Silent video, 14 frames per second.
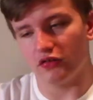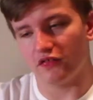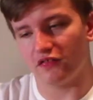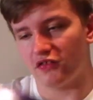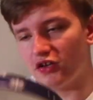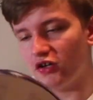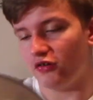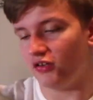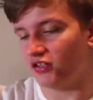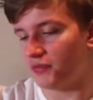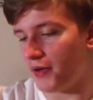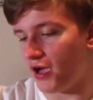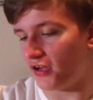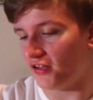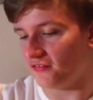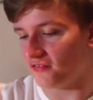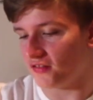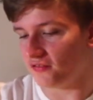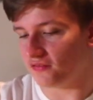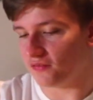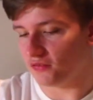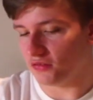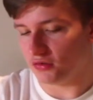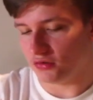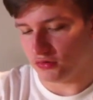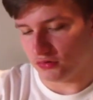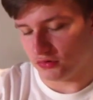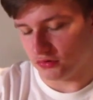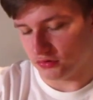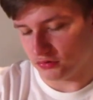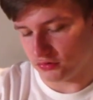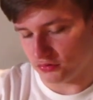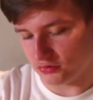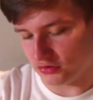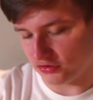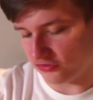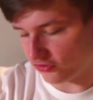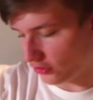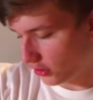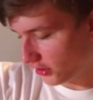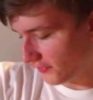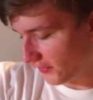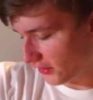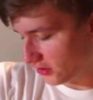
So in the back it says she has got all these like